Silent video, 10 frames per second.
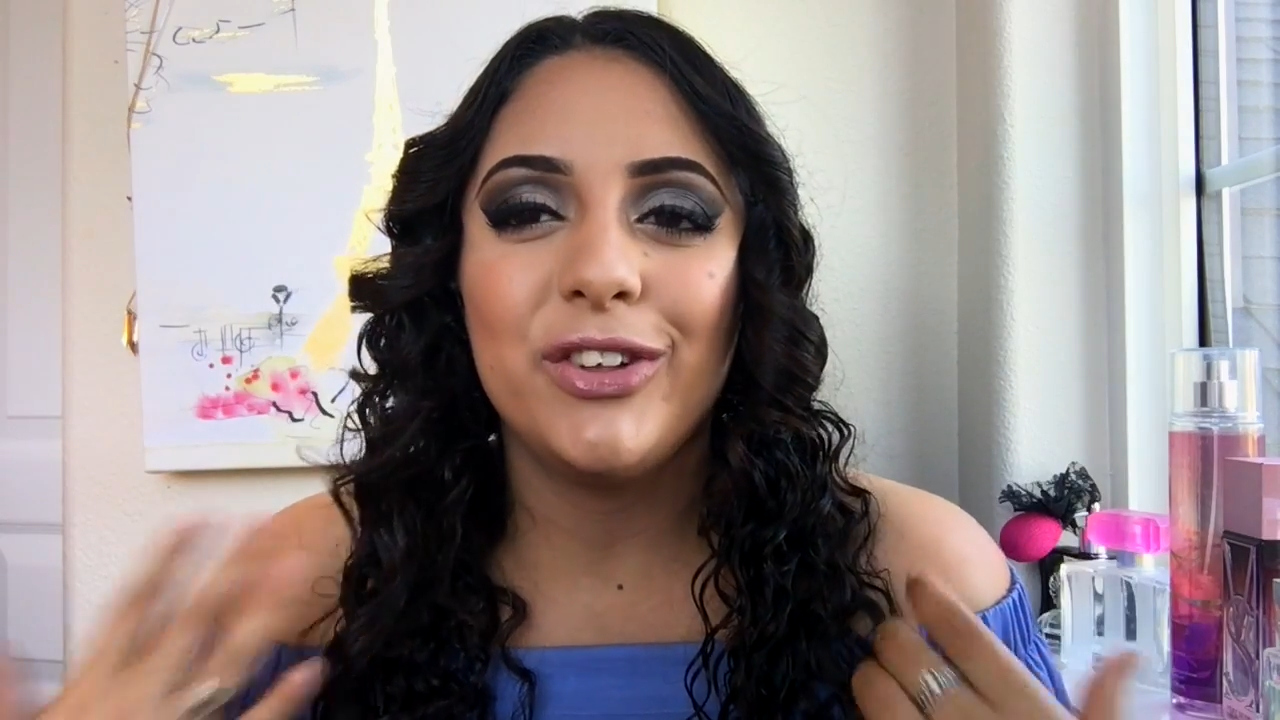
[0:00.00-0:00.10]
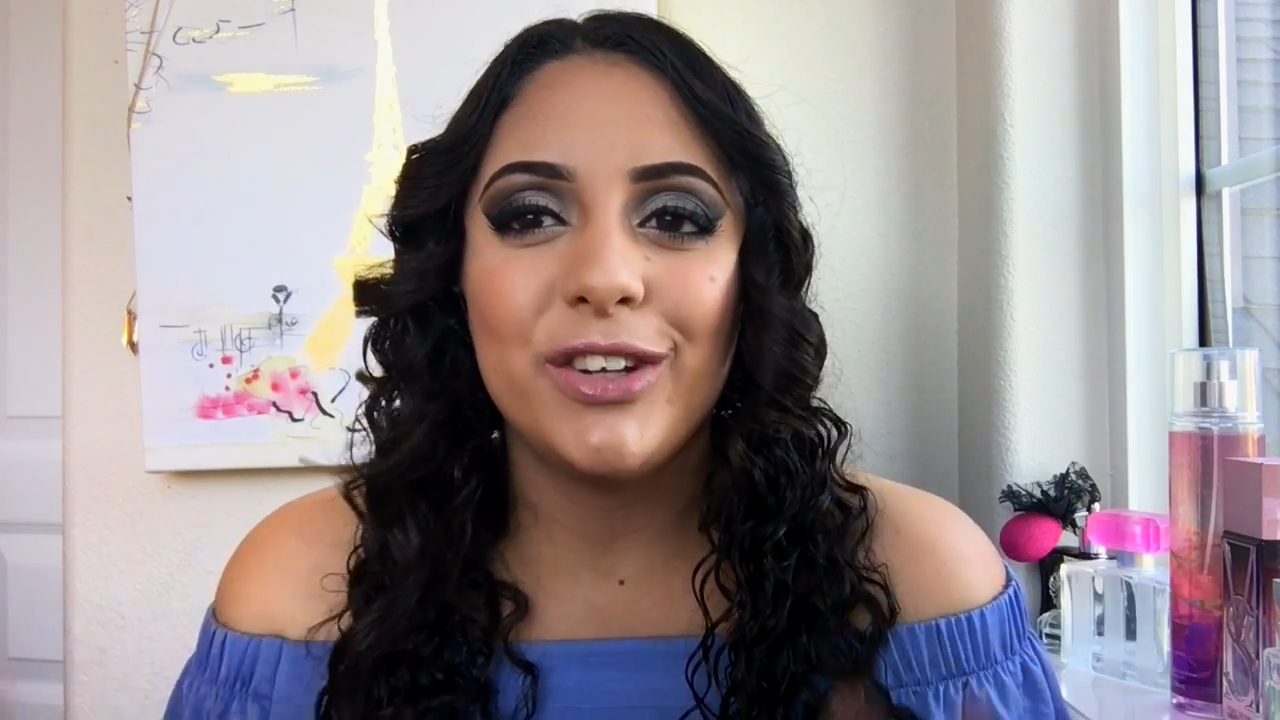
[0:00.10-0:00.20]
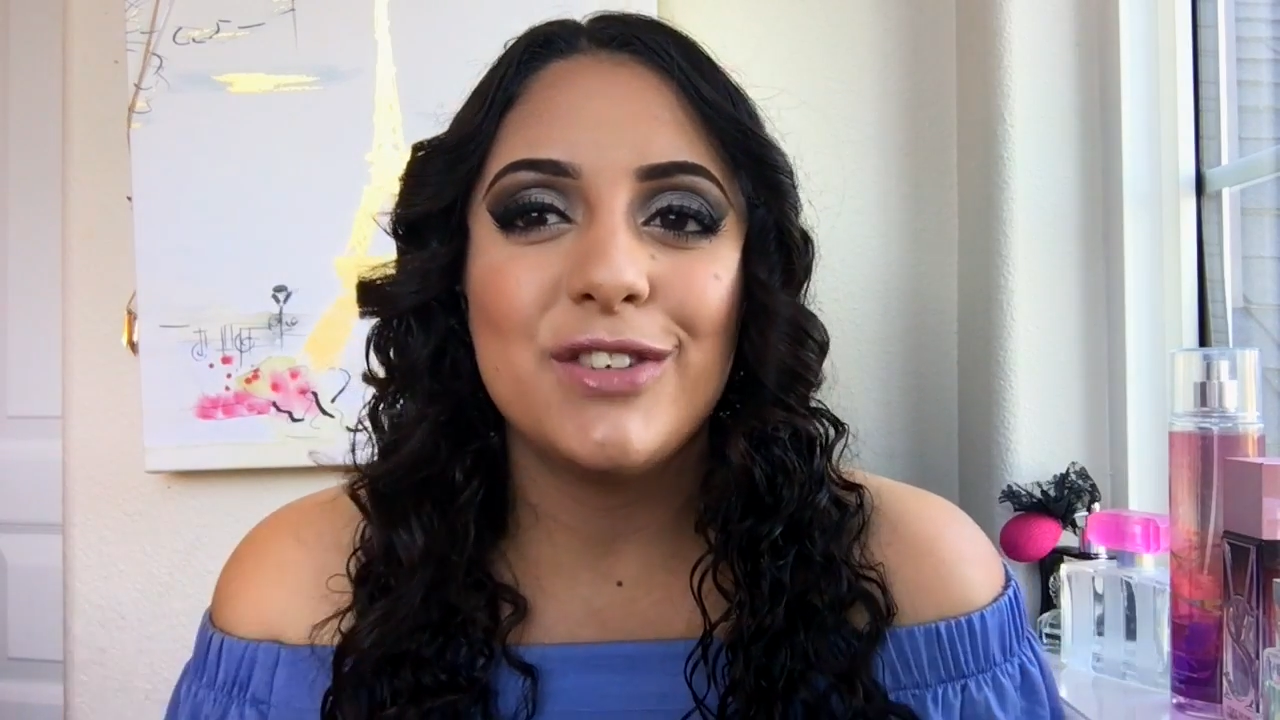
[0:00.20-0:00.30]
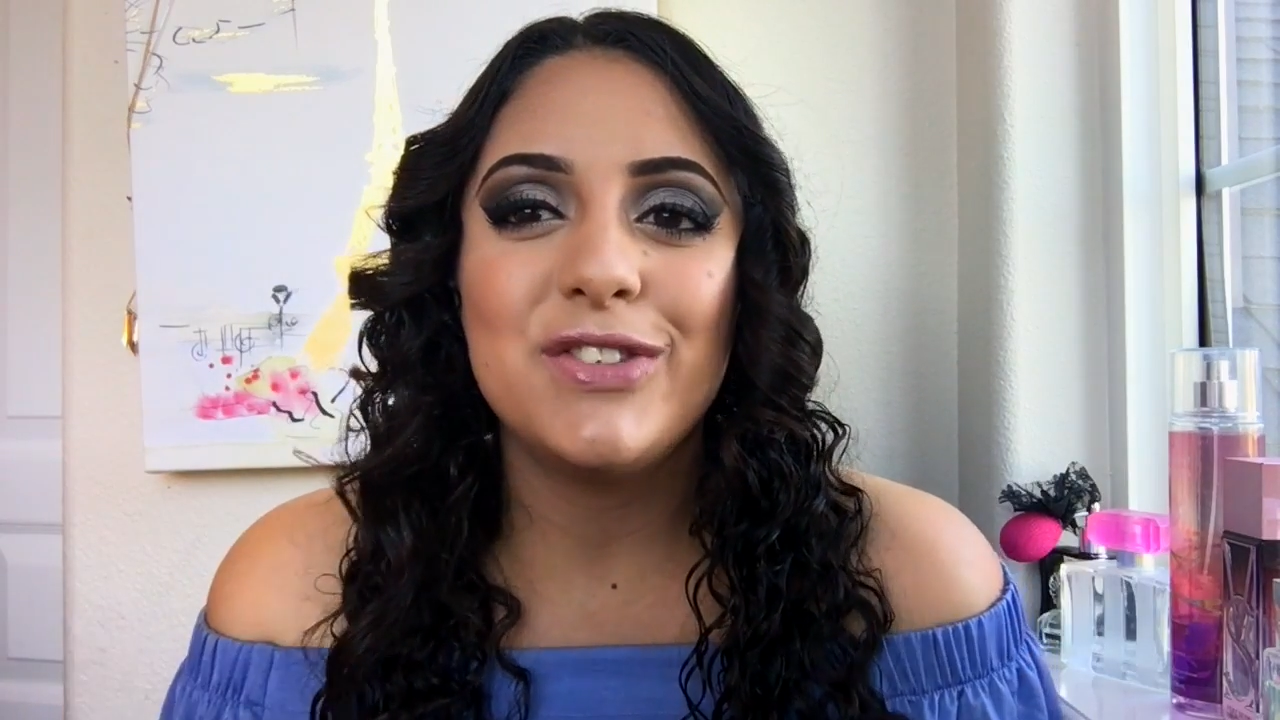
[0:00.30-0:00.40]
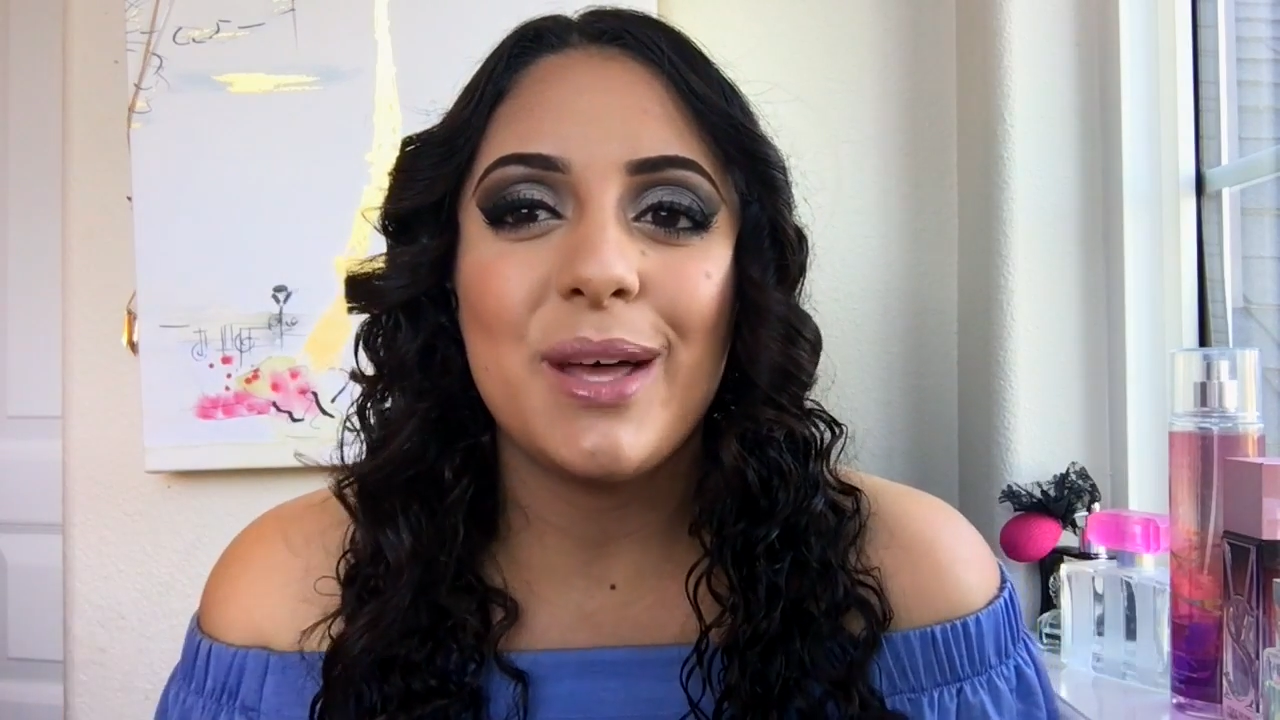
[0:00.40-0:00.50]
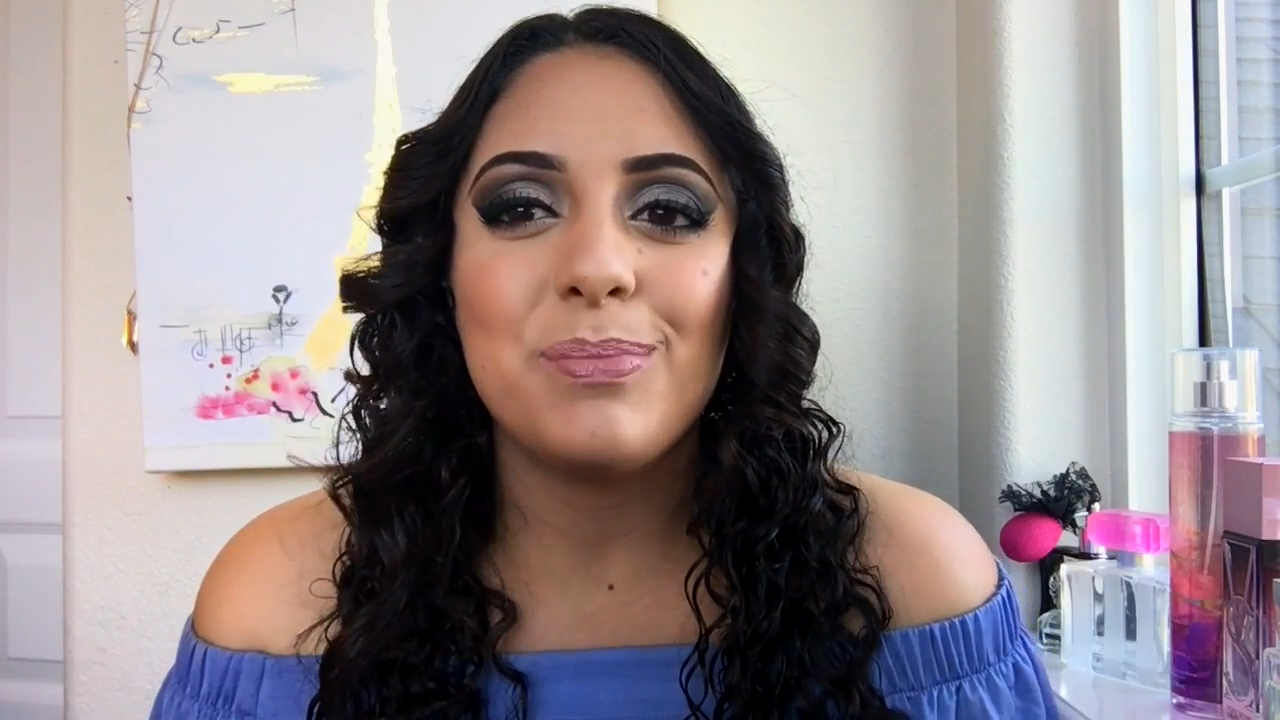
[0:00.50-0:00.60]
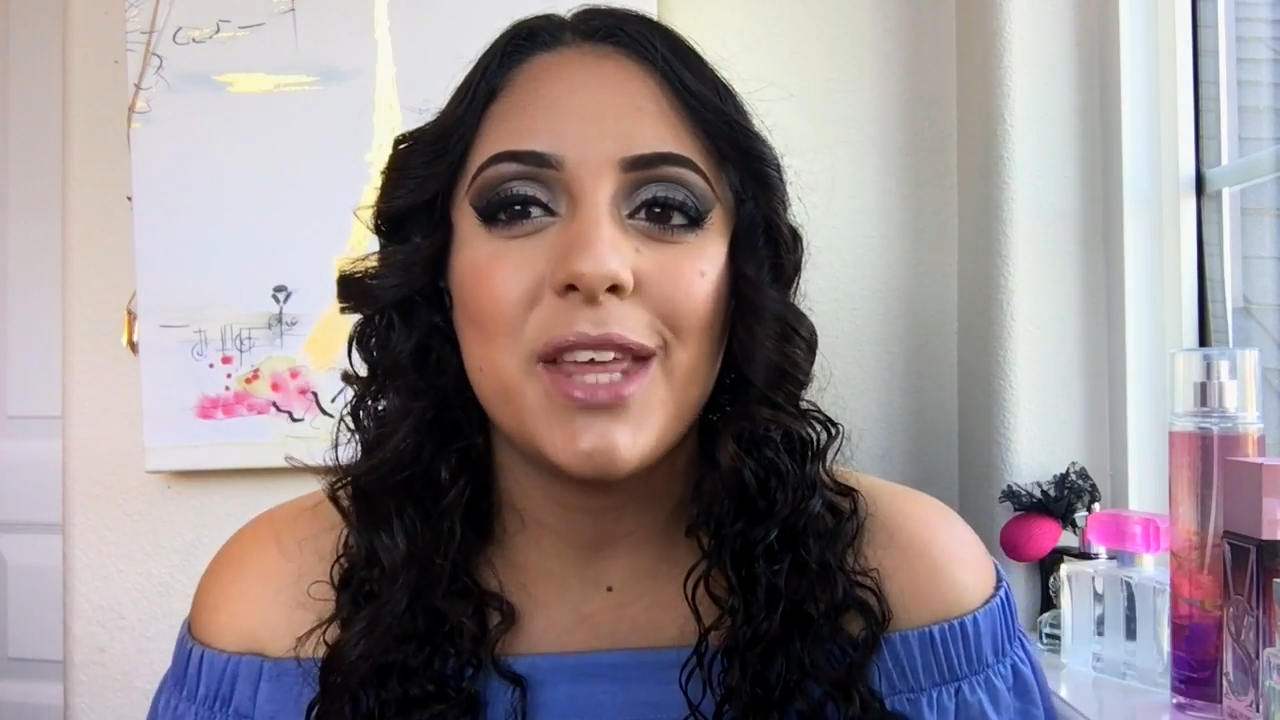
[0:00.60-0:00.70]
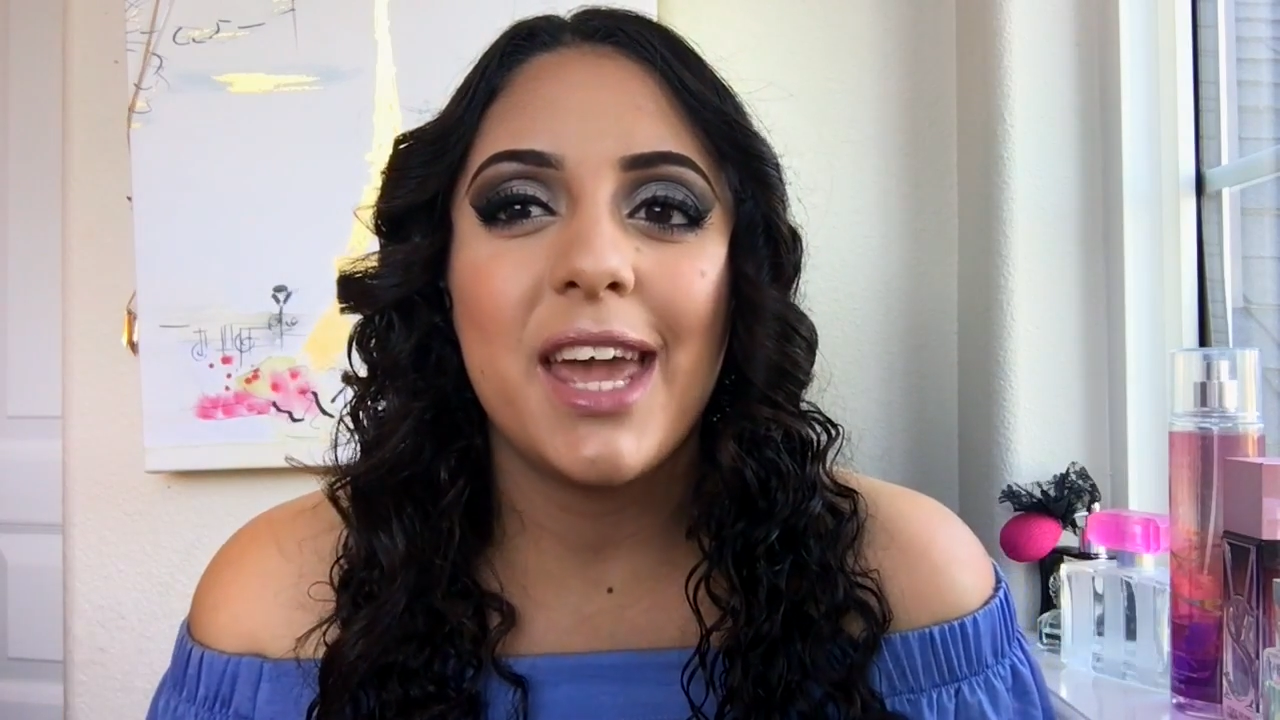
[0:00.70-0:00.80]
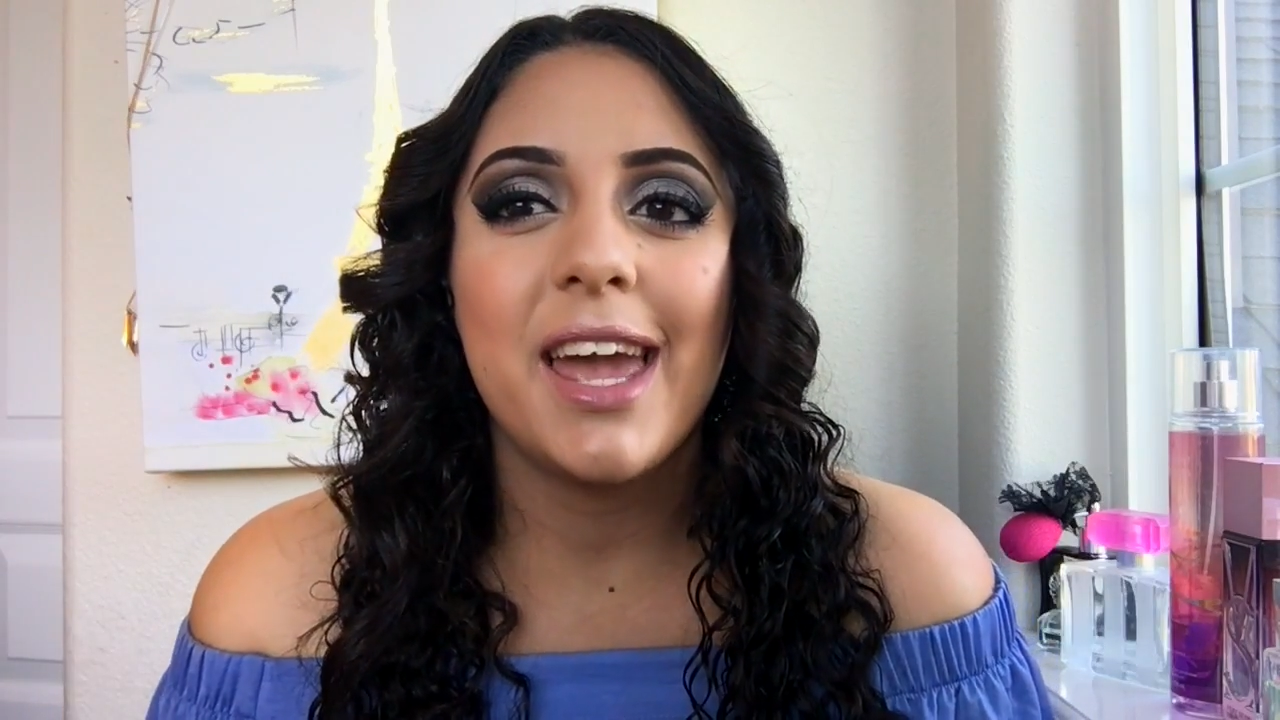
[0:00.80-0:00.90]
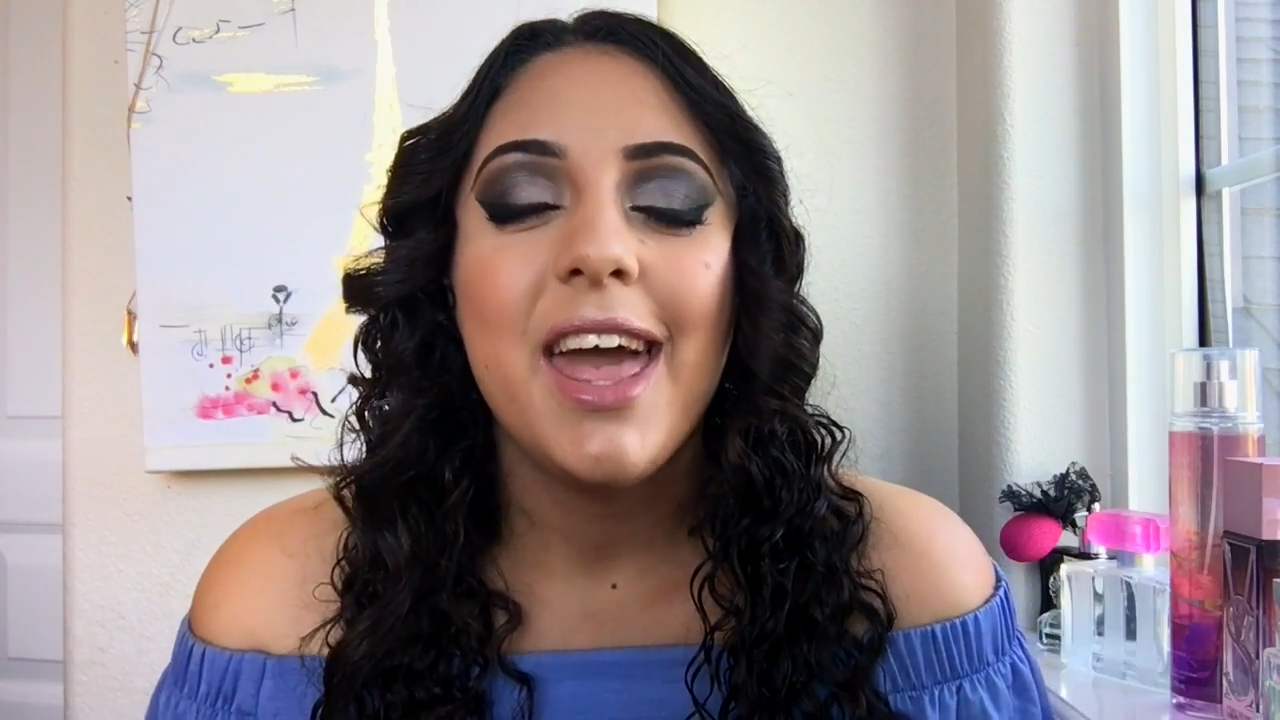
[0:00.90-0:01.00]
you learned
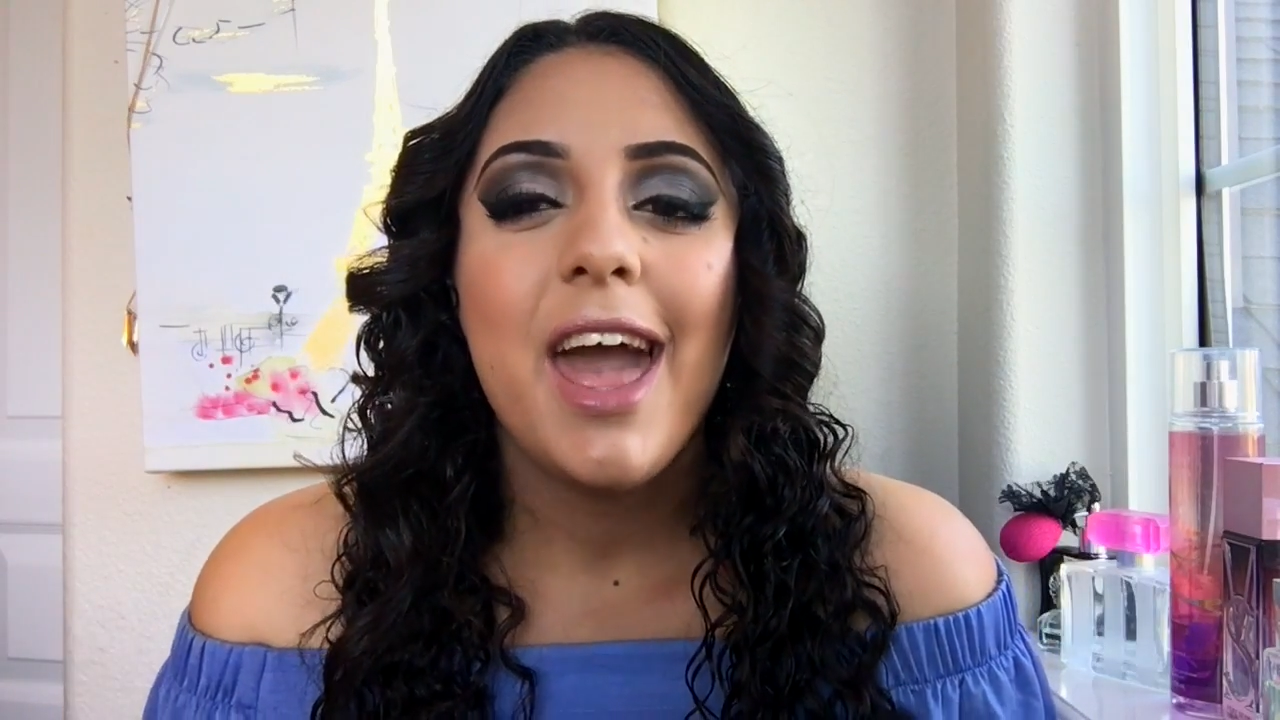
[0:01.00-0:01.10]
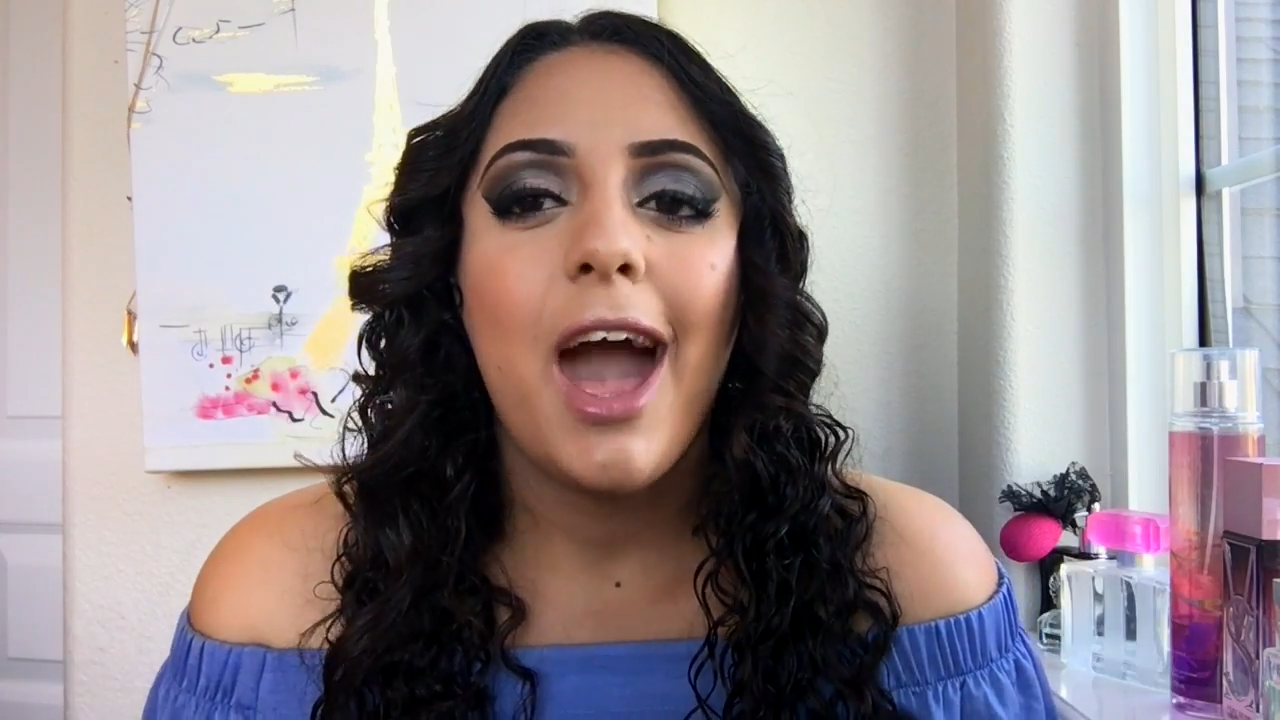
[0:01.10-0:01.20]
something,